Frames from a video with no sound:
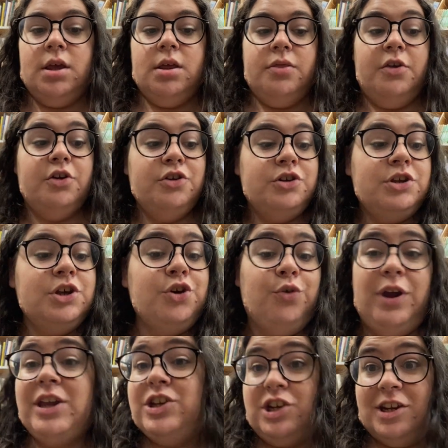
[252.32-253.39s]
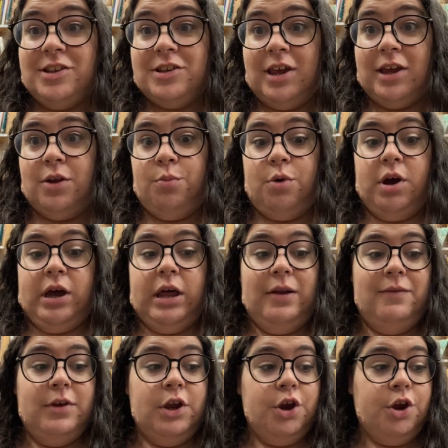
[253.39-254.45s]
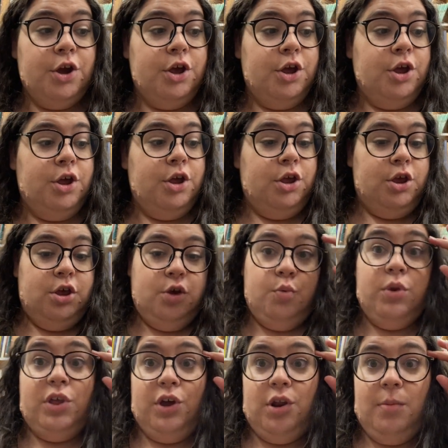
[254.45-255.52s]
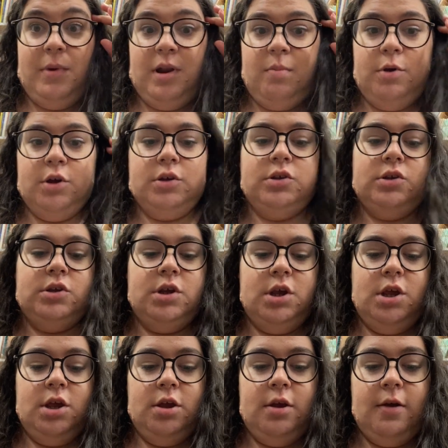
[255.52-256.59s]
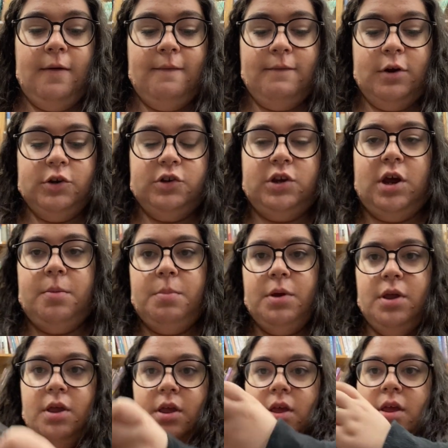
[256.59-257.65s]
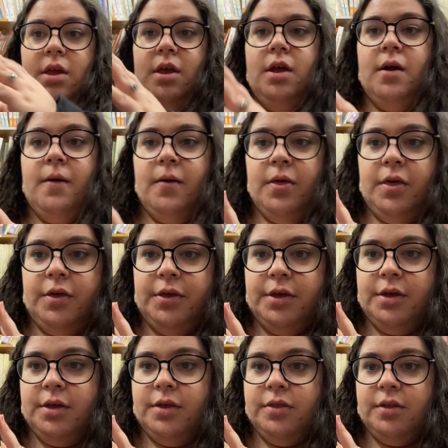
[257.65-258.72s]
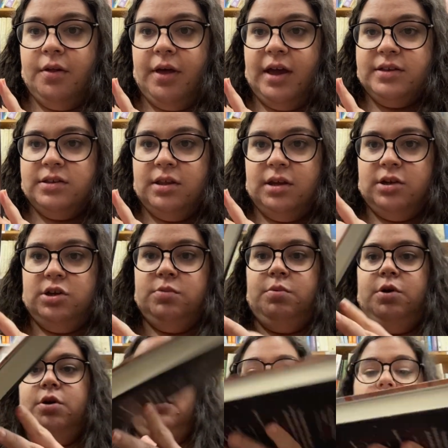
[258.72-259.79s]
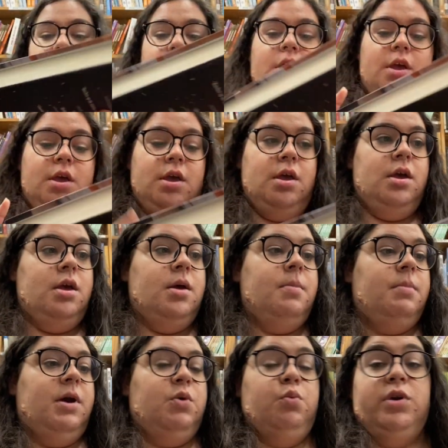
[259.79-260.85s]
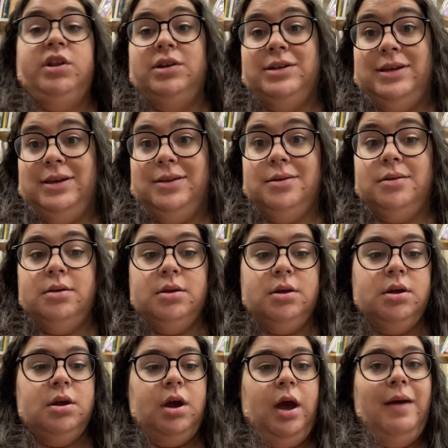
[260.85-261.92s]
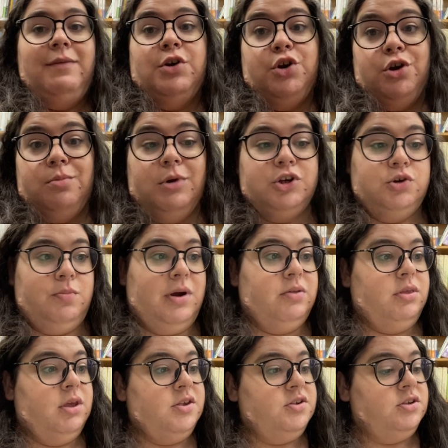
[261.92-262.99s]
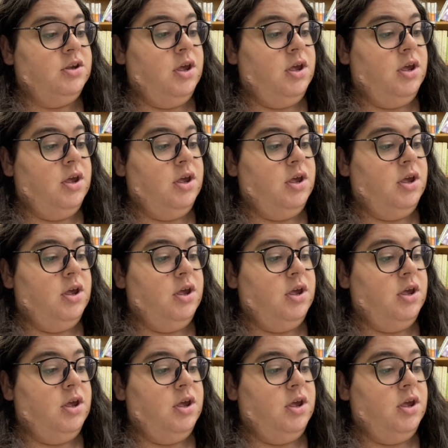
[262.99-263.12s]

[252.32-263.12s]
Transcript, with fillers: there's a great chance I could walk out of here with a good amount of books. First up, The Last Thing to Burn by Will Dean. I haven't heard much about this,